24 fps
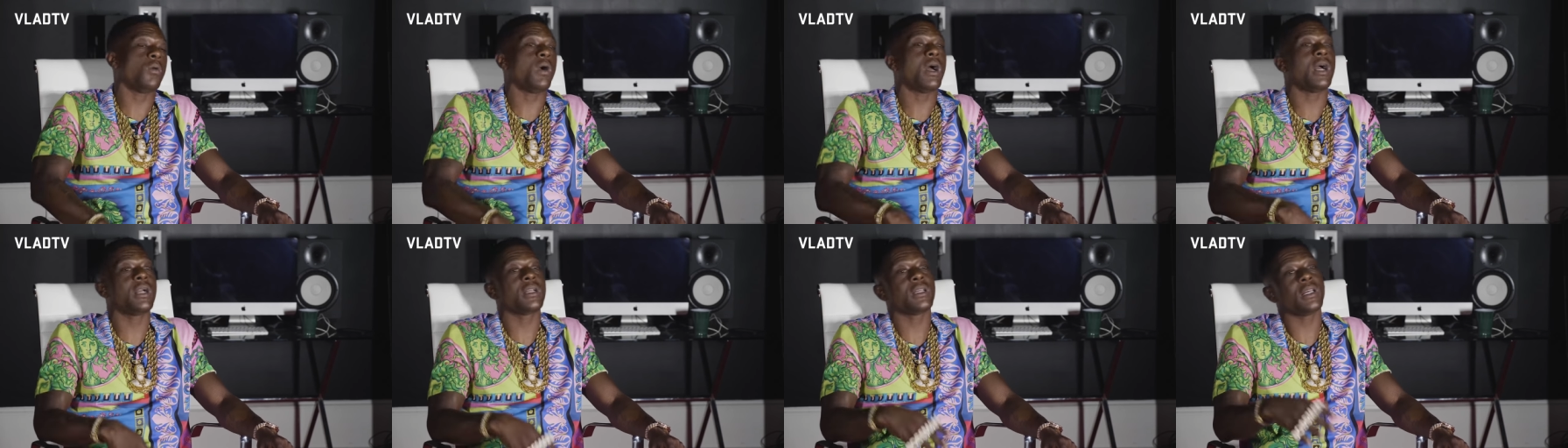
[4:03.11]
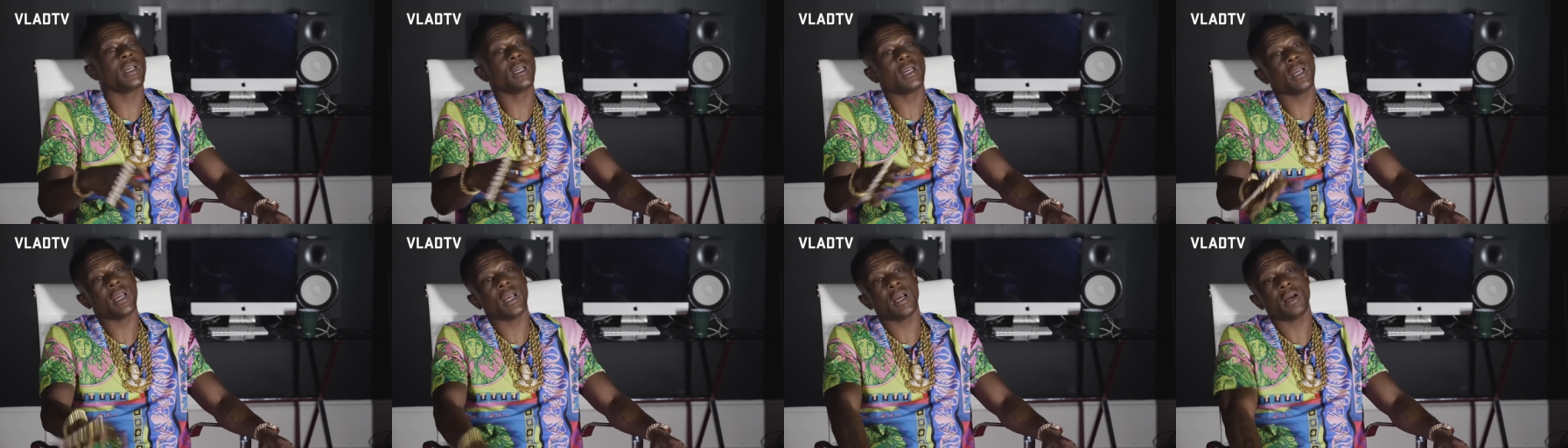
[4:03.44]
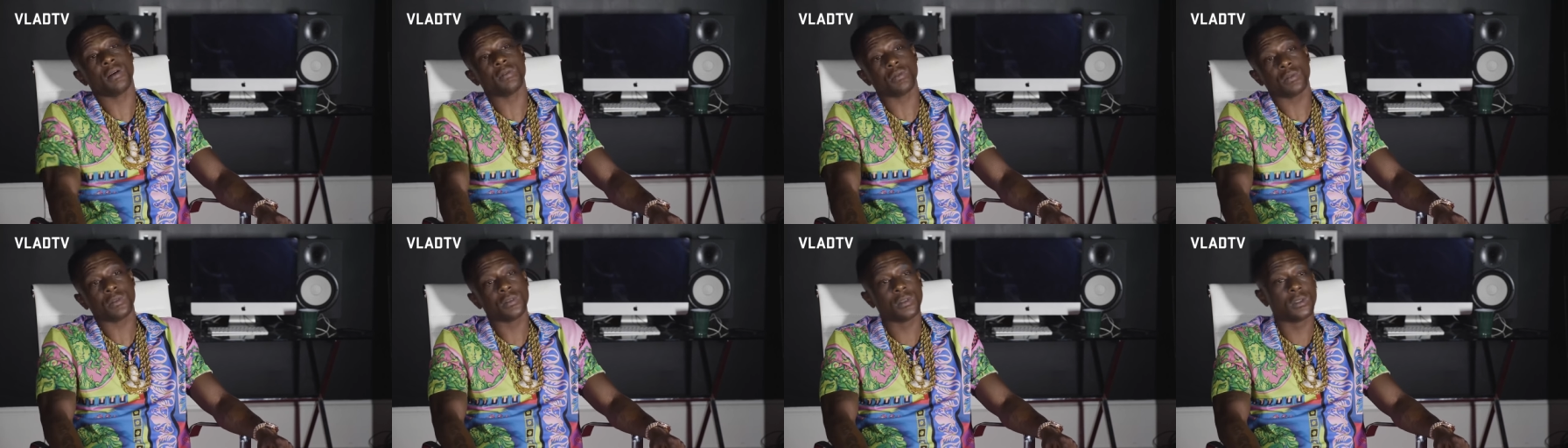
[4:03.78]
Why I can't
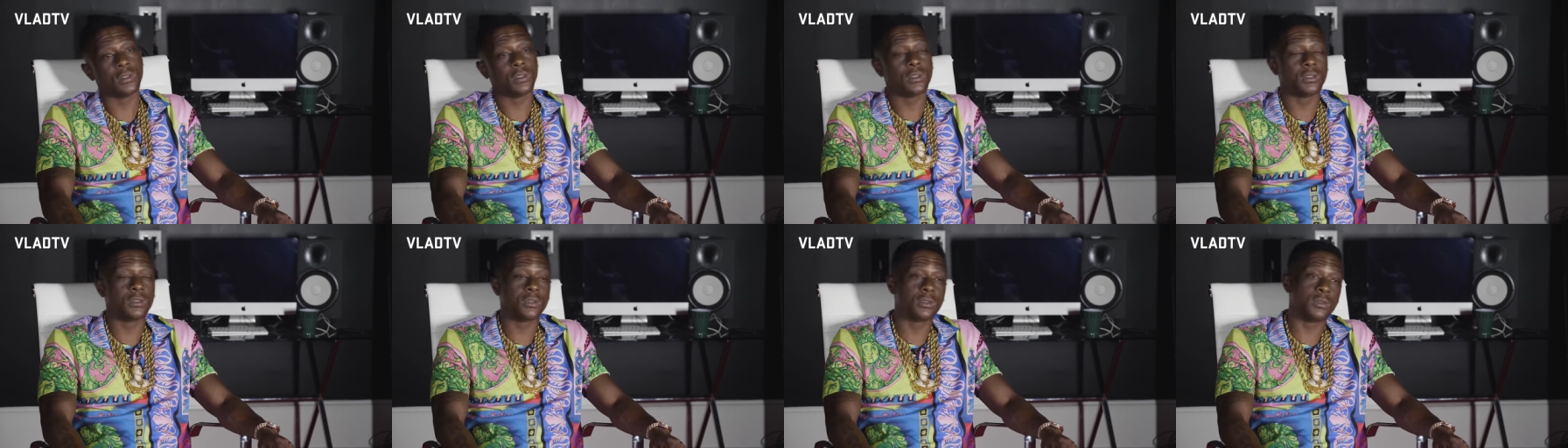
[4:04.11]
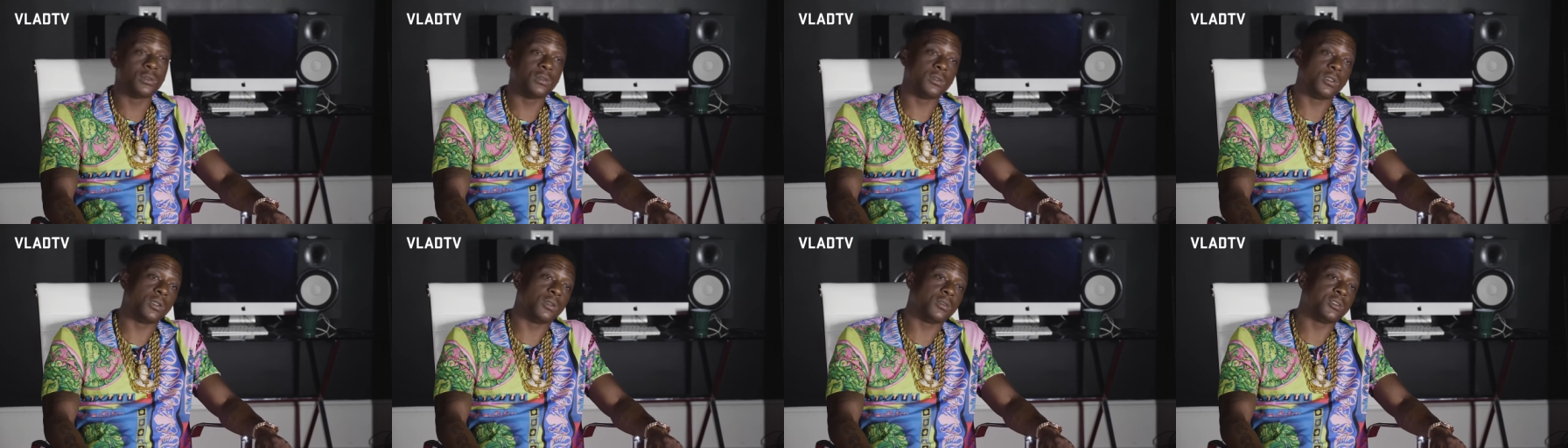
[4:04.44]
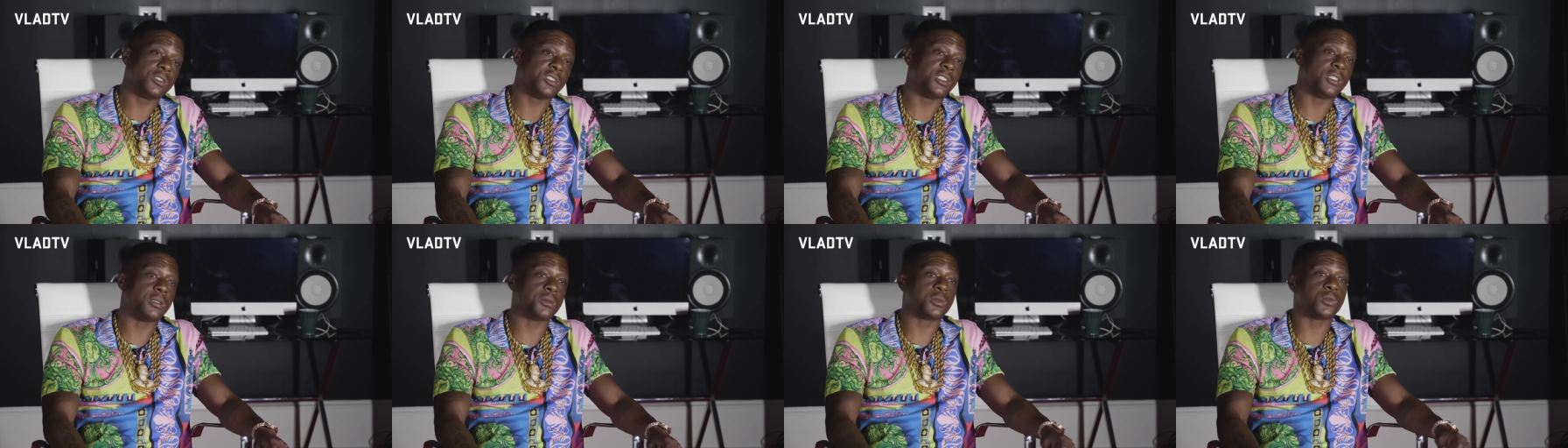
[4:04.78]
have, you know,
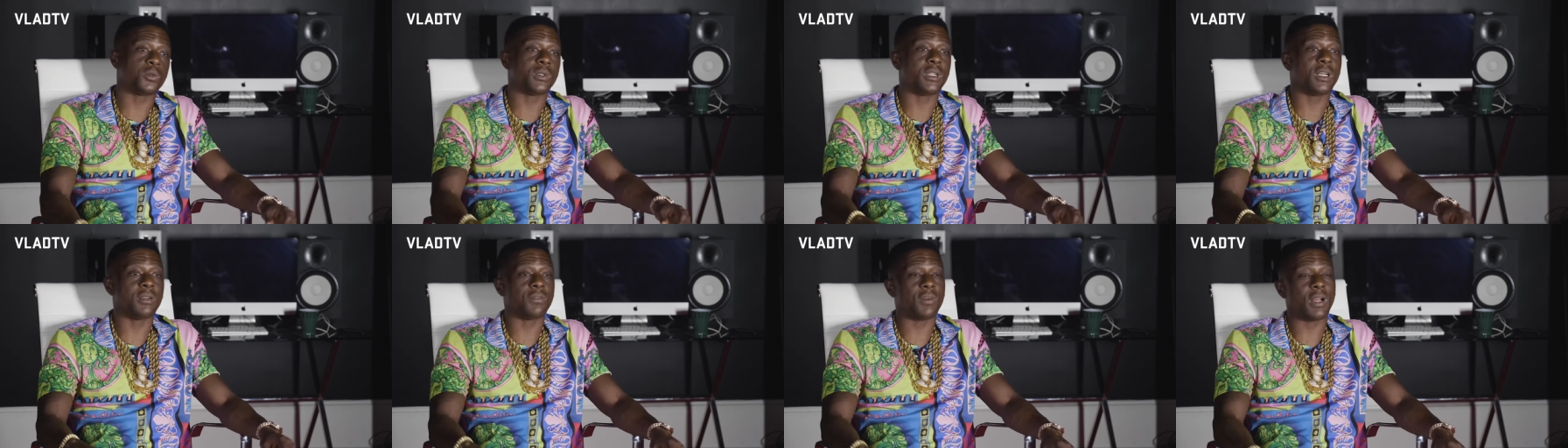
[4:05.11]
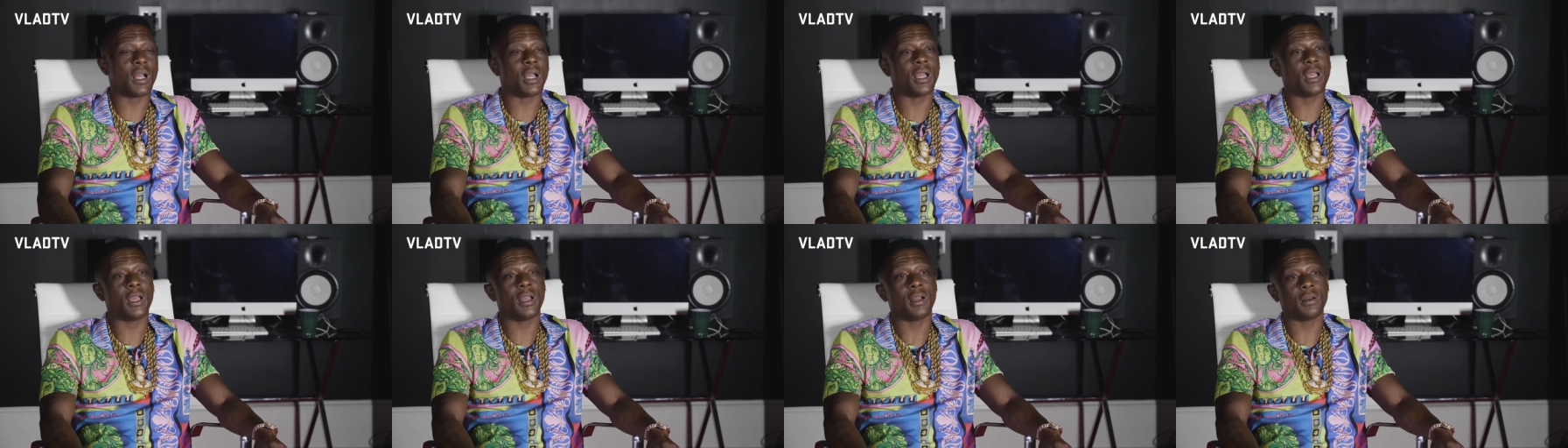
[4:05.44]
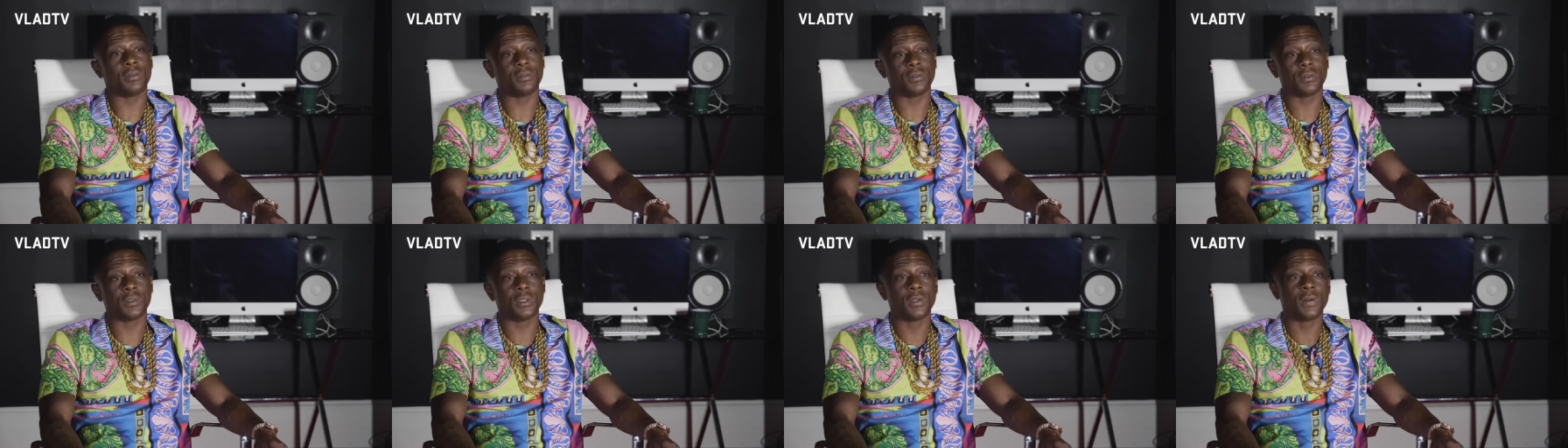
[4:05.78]
chips, whatever I
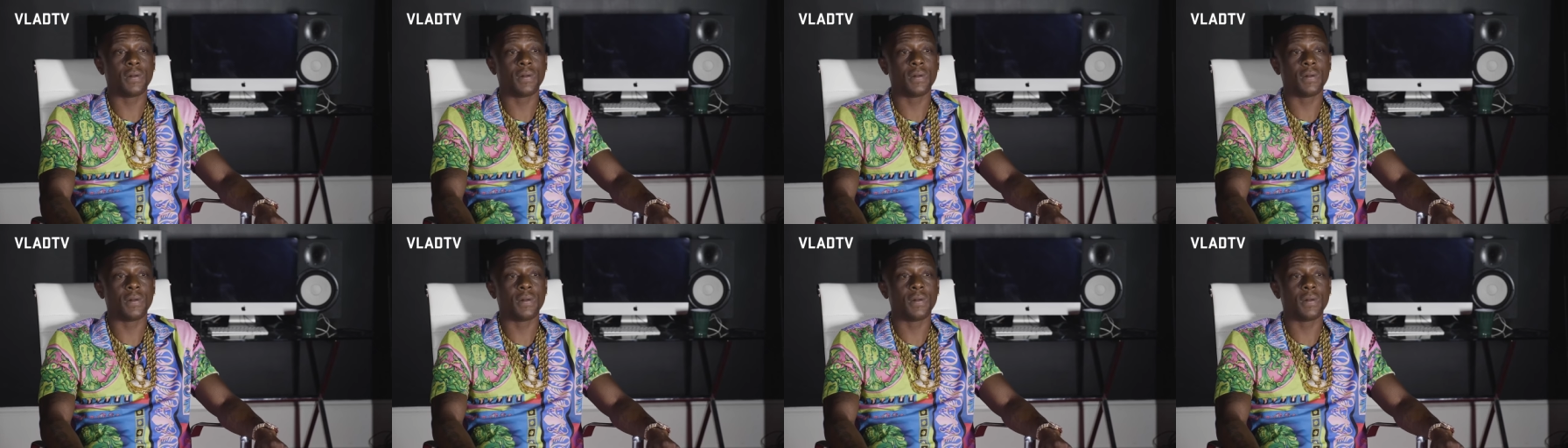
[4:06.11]
have?